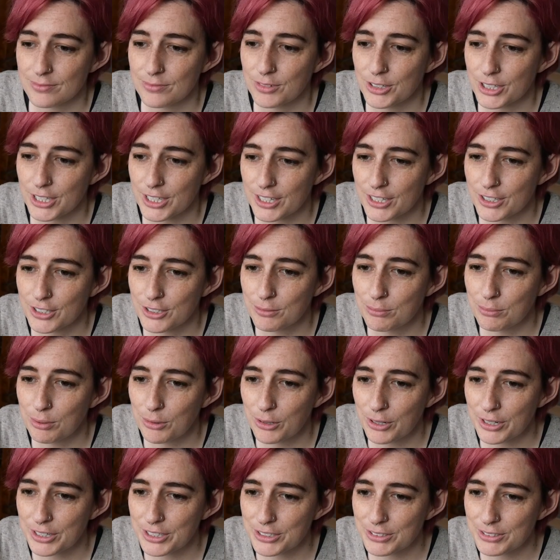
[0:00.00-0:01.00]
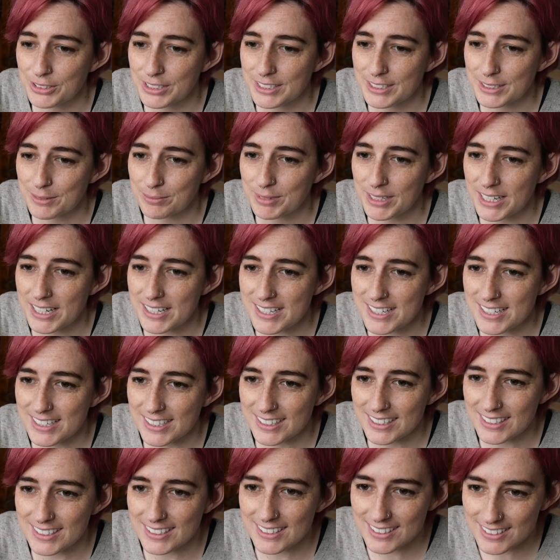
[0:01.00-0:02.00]
What a good boy doing some
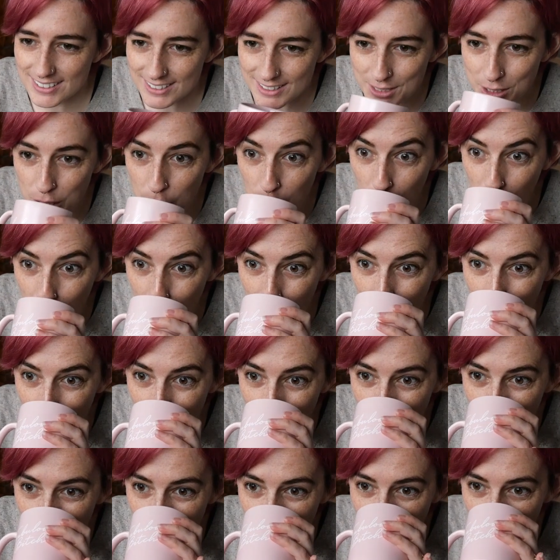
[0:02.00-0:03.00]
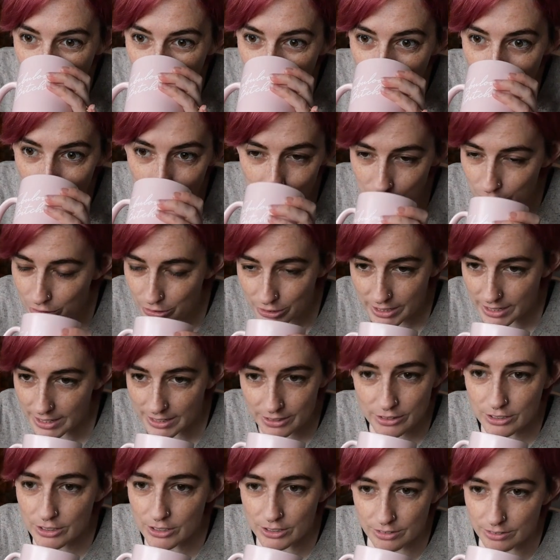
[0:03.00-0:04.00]
nesting. No, you're okay,
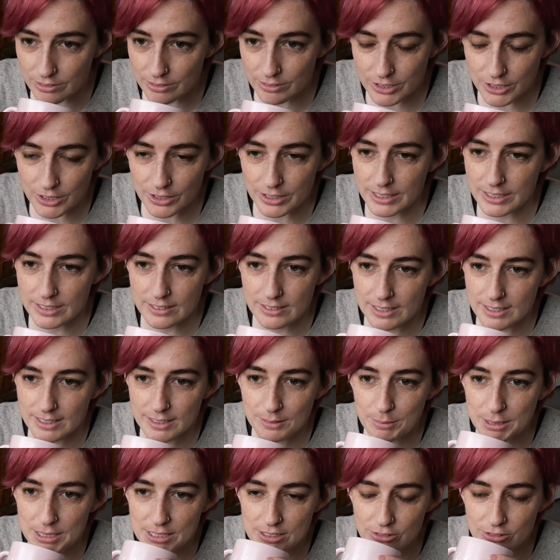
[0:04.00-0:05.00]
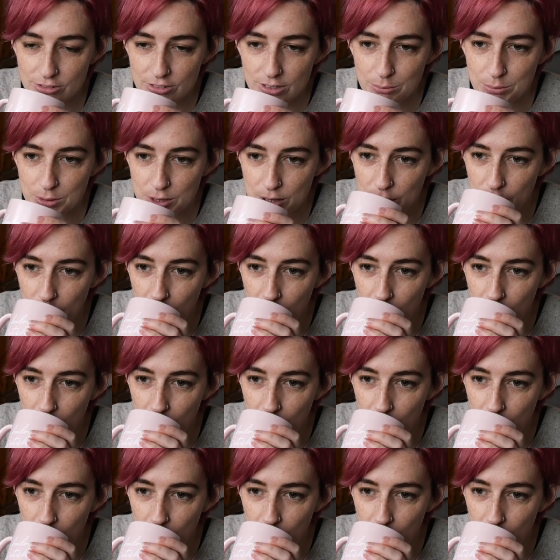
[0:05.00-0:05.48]
you're good. Sorry, I didn't mean to interrupt.